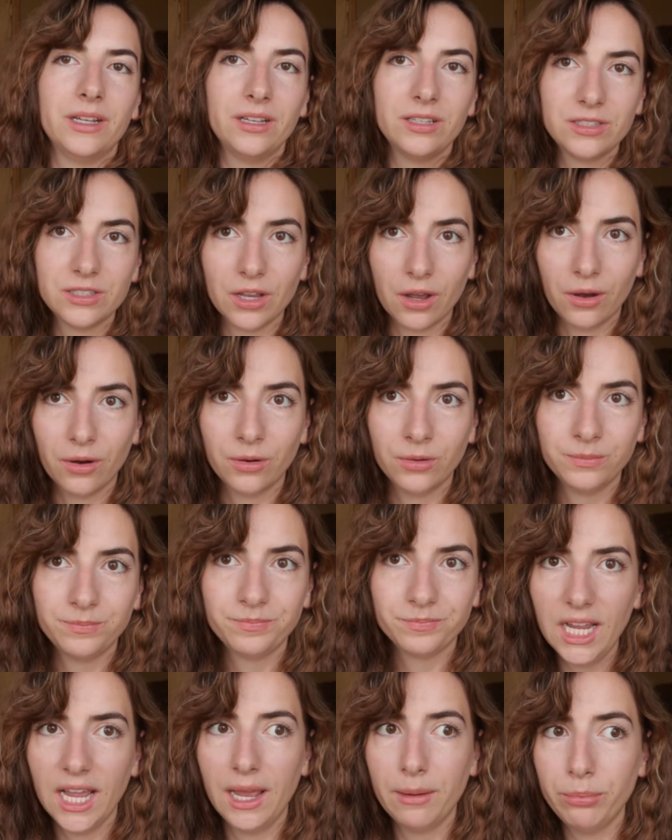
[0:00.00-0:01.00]
So
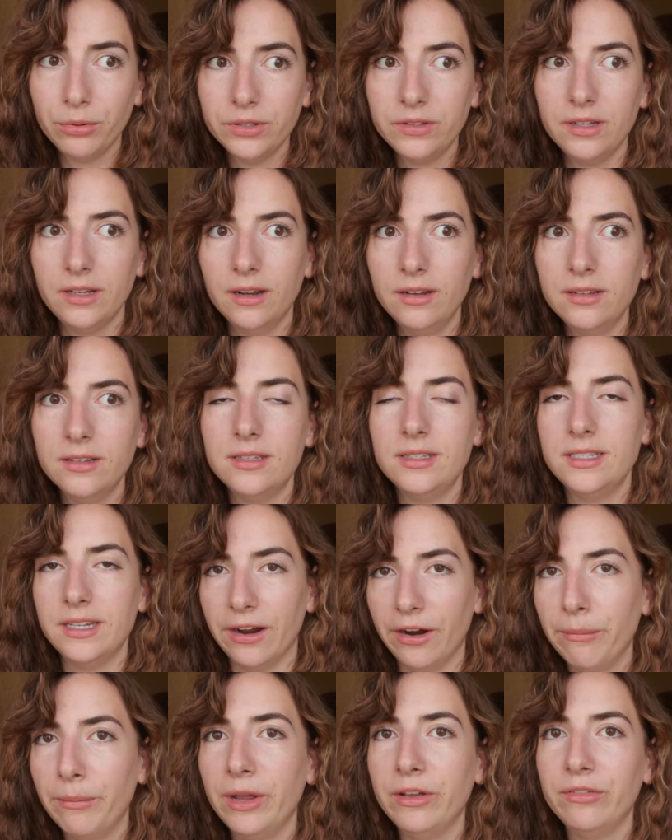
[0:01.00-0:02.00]
I proceeded to
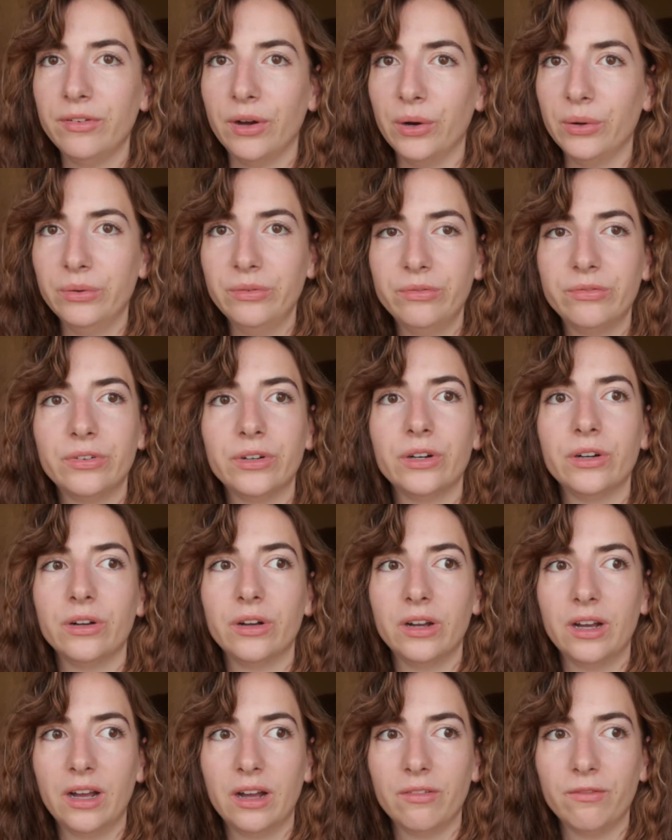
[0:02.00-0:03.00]
stare at my phone for
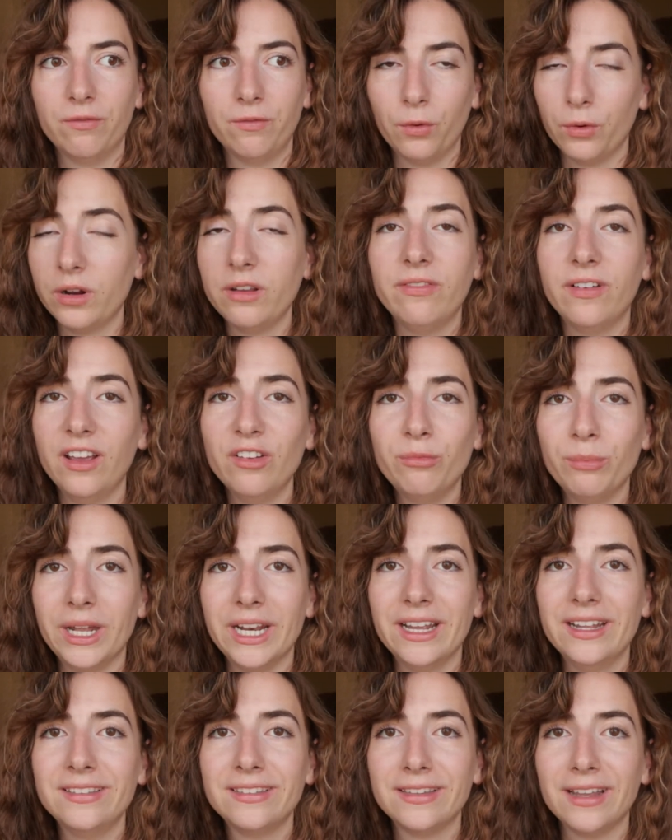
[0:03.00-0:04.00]
45
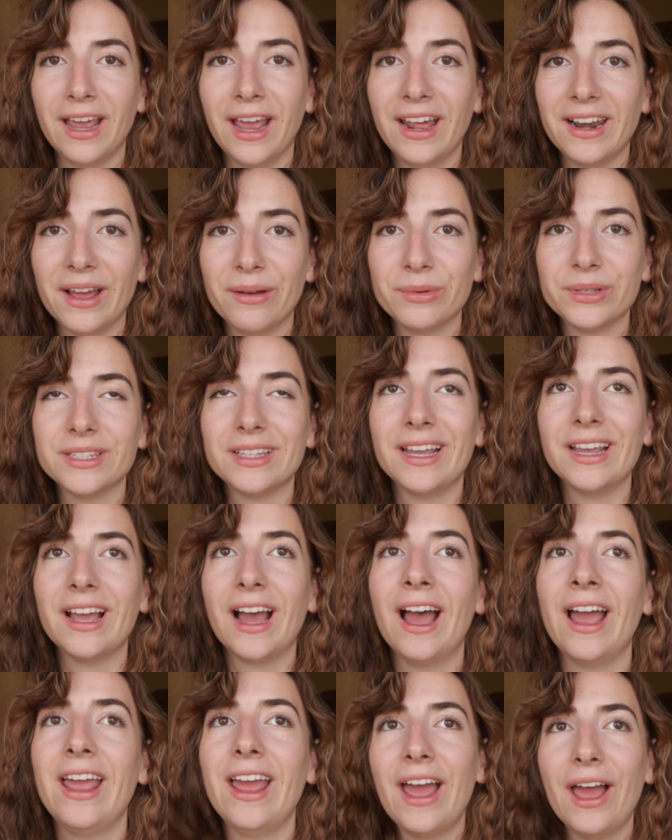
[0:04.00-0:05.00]
minutes, and I was like,
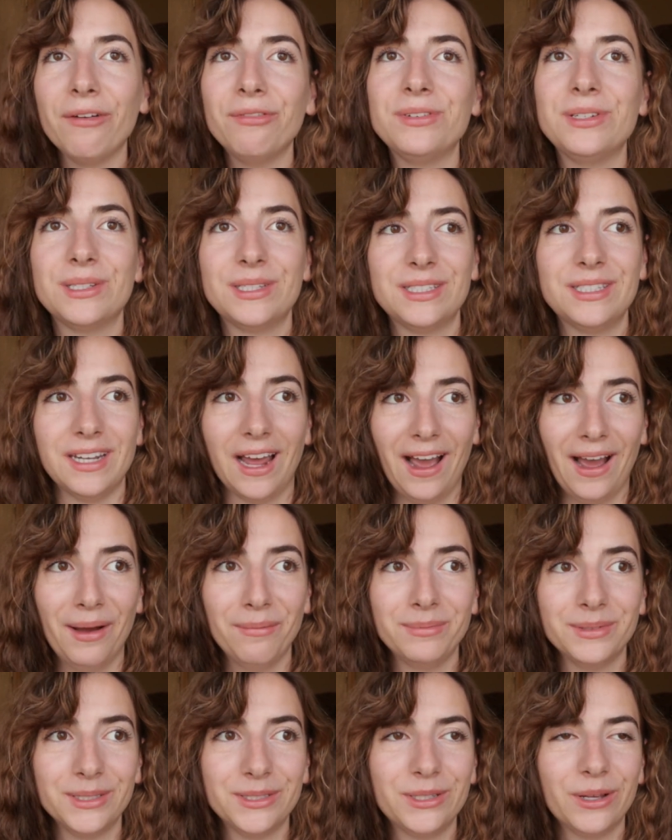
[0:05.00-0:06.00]
I have to
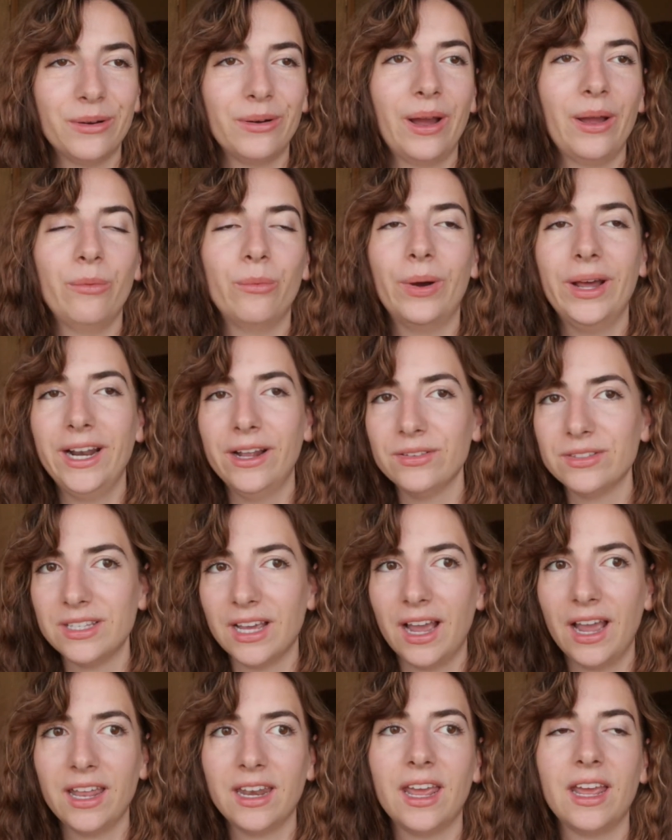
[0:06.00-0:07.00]
stop. So I went
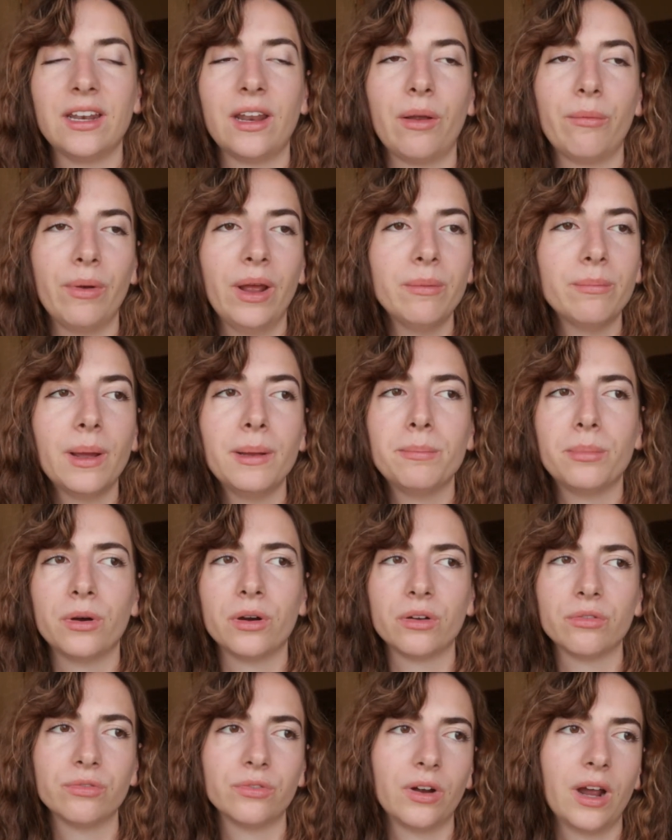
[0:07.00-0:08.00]
outside and I read my
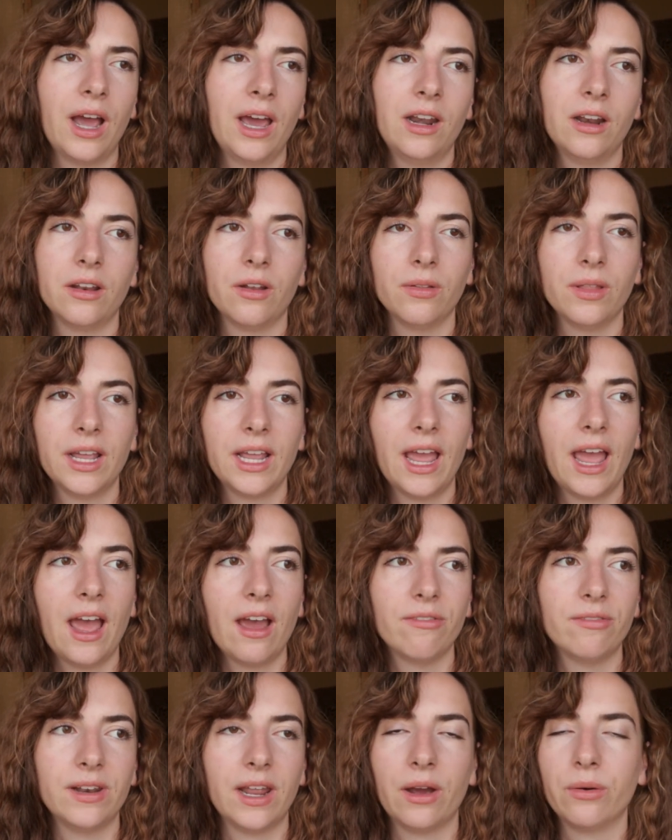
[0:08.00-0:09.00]
book for, I don't know, like a
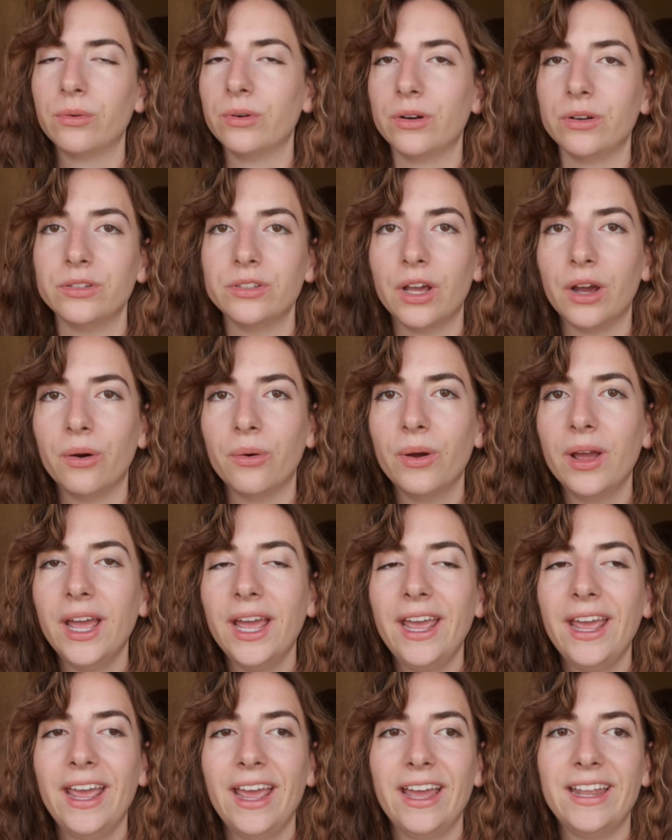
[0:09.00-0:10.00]
half an hour or so,
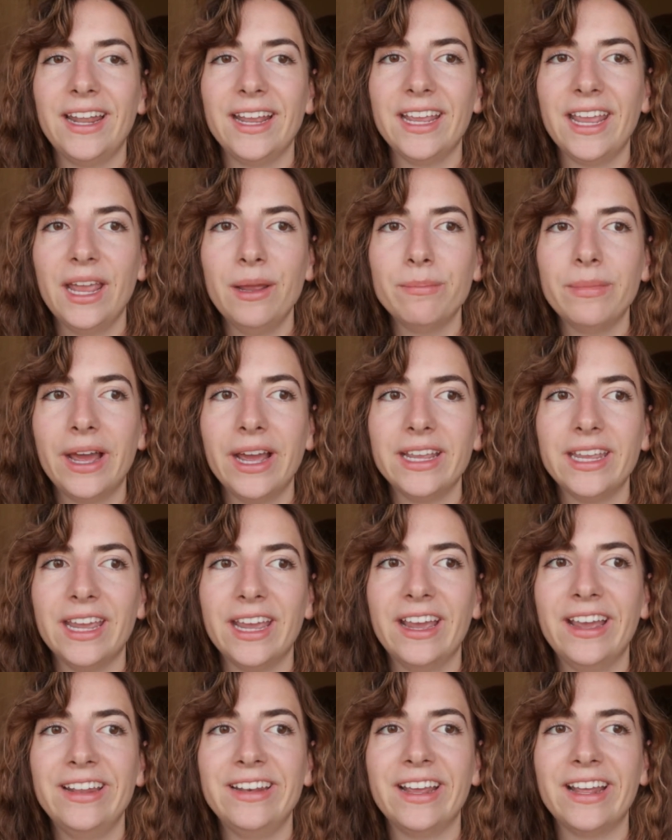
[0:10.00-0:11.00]
and I came back
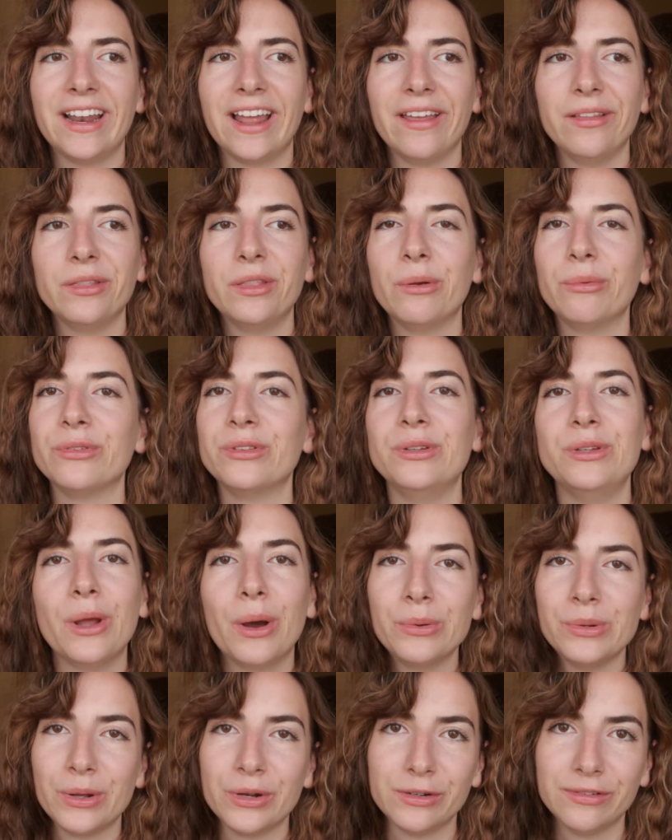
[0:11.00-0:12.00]
in and there was
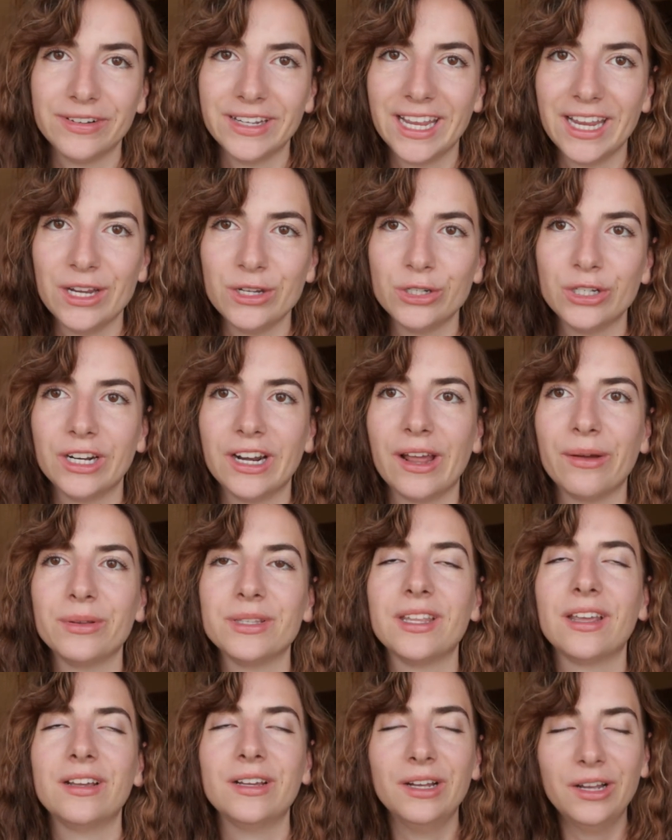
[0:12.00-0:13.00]
no notification, and I
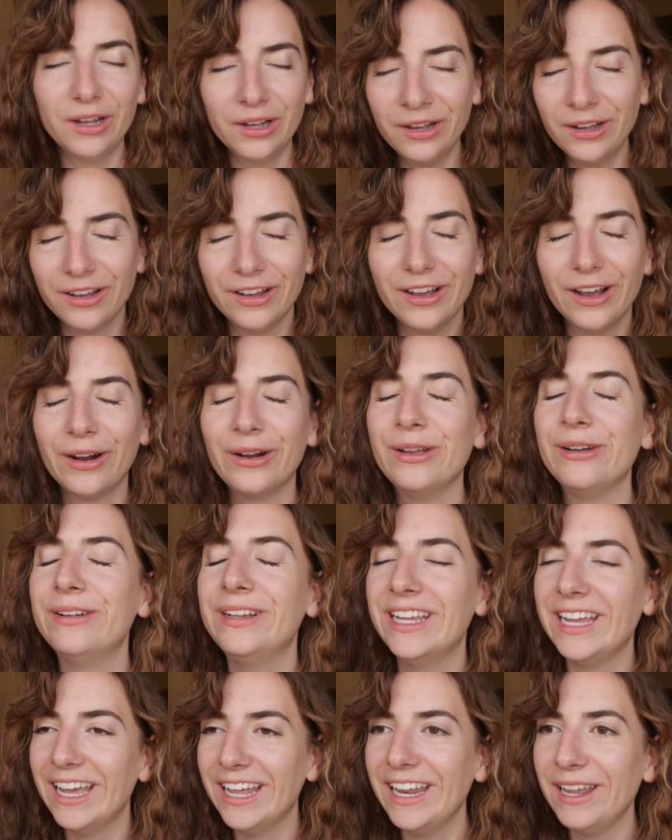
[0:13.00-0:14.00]
was like, ugh, are you
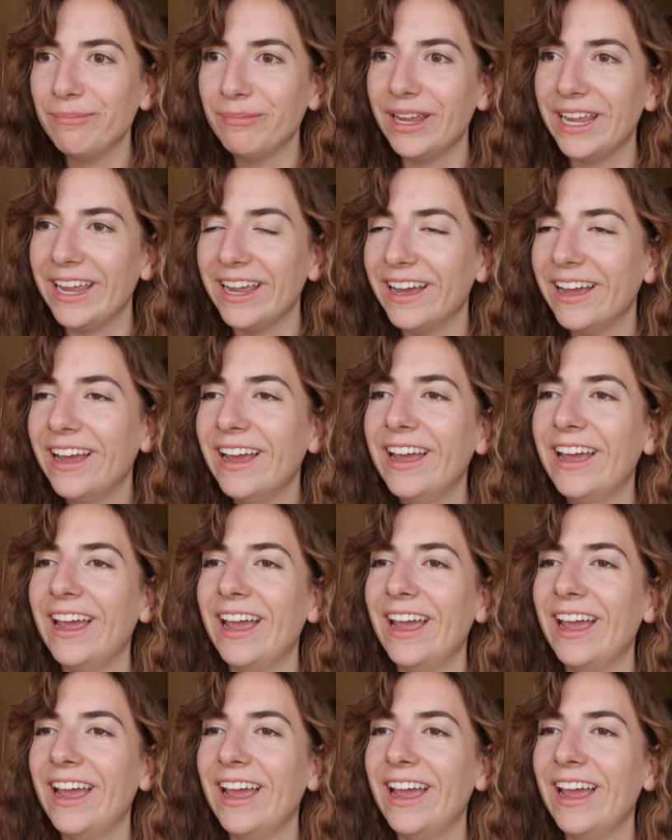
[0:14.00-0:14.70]
kidding me?